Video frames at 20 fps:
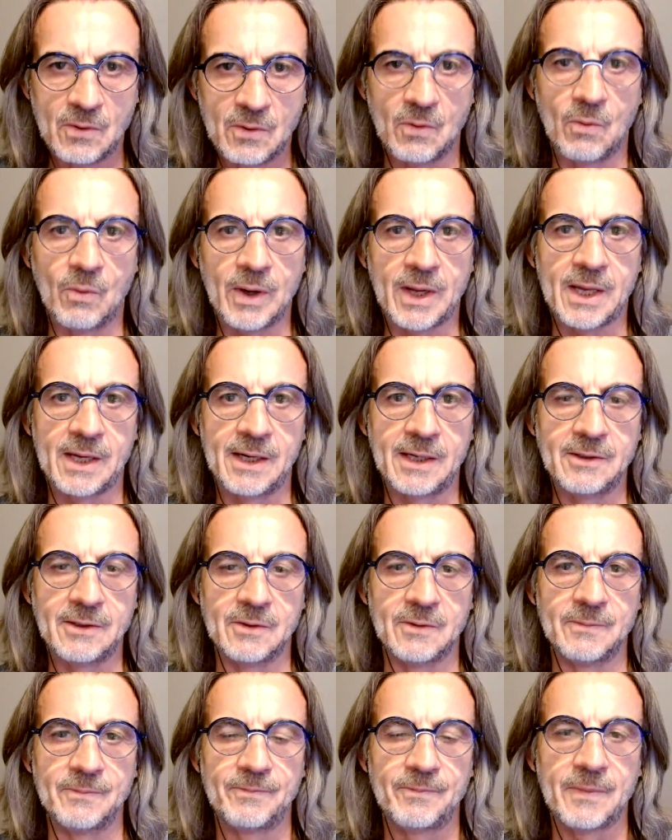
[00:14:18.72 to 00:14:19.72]
What can I do?
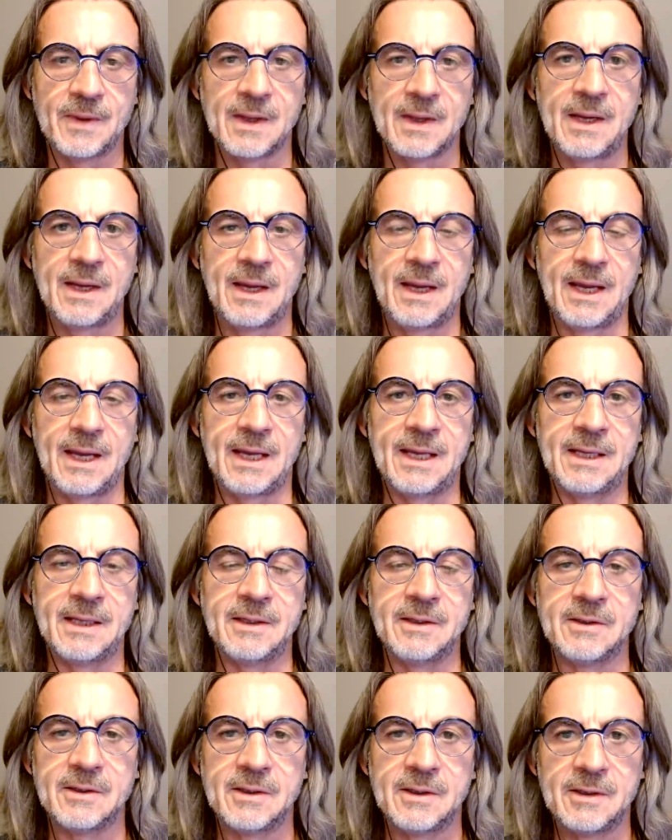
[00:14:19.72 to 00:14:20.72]

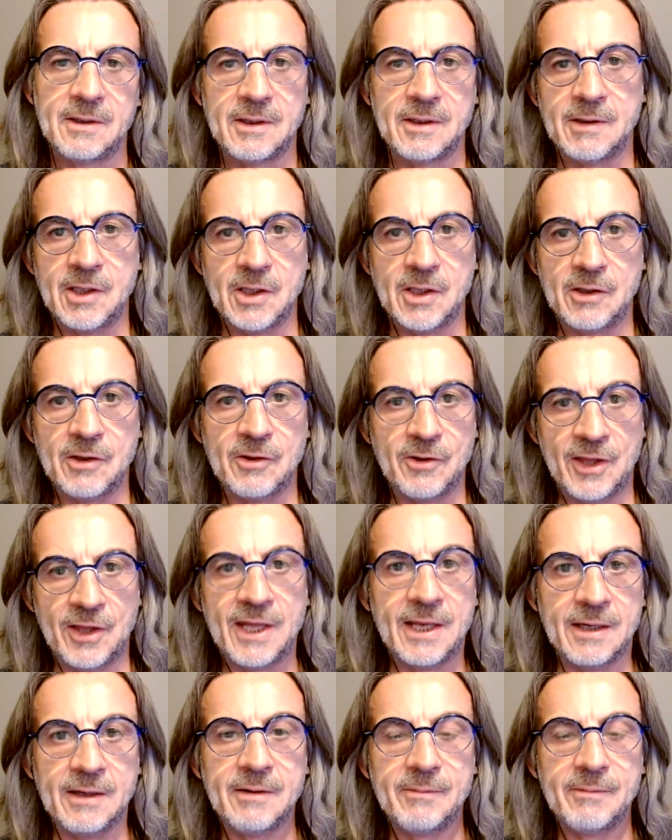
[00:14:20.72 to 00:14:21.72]
And
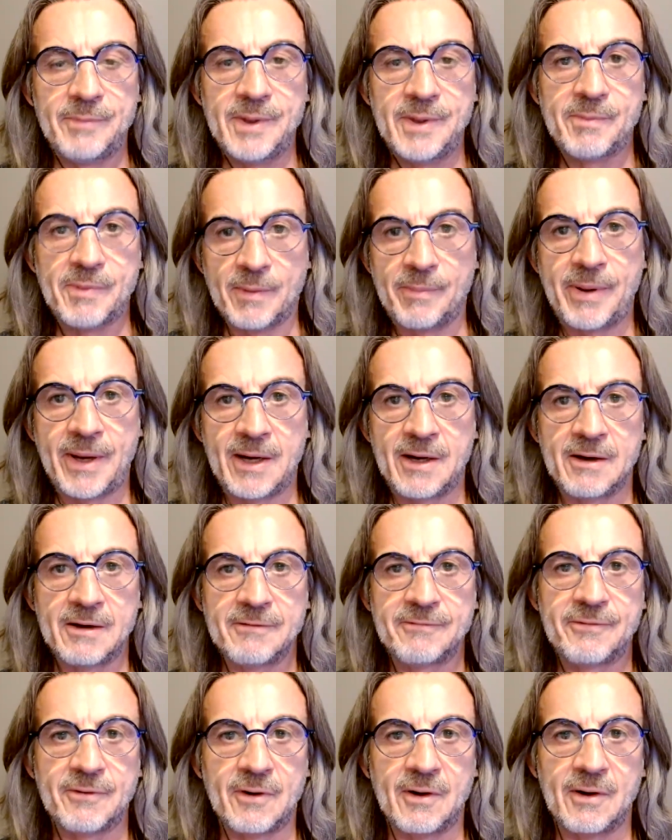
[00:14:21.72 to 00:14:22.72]
then be prepared
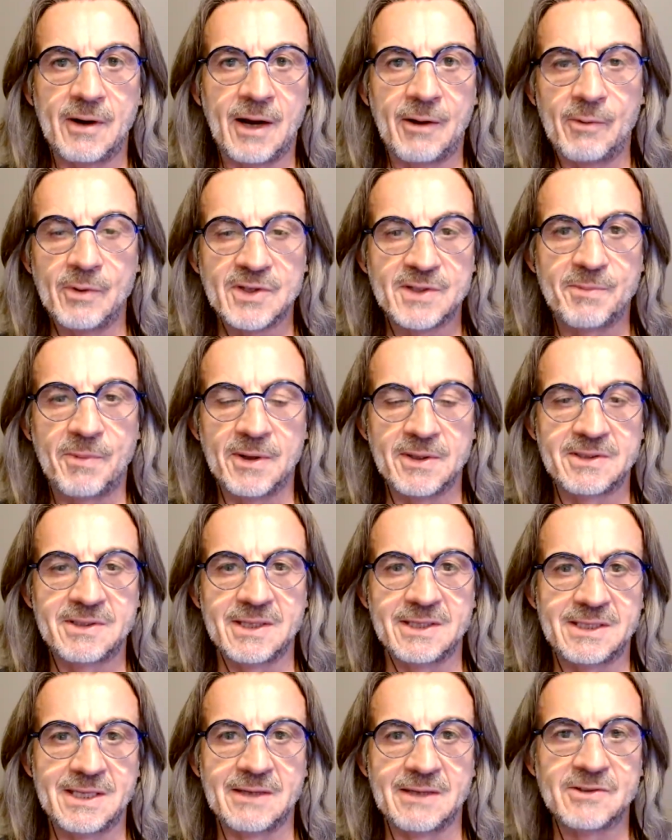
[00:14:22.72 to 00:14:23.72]
for a response that
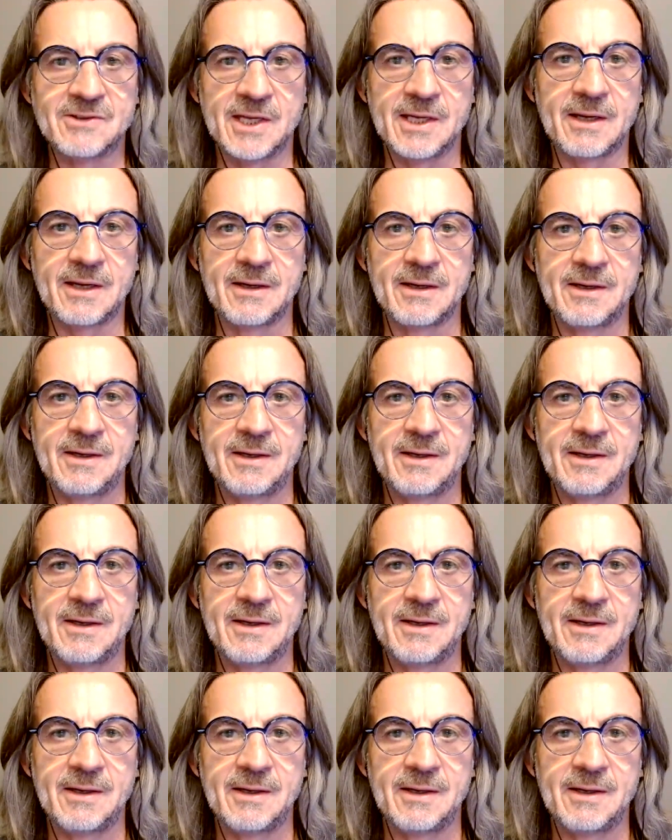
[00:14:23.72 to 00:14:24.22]
sounds like,